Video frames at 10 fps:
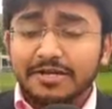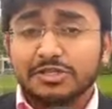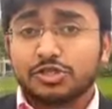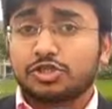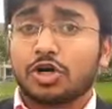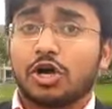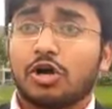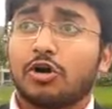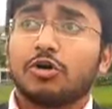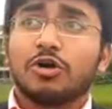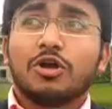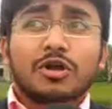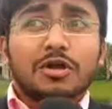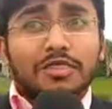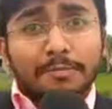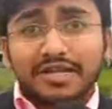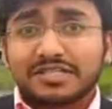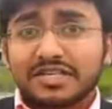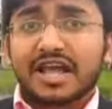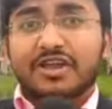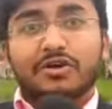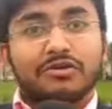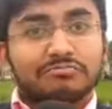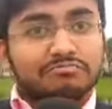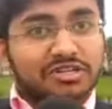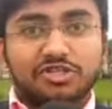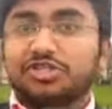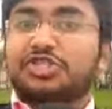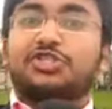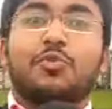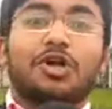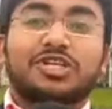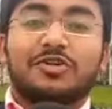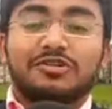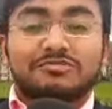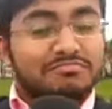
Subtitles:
So the best scenario, it should just wash out.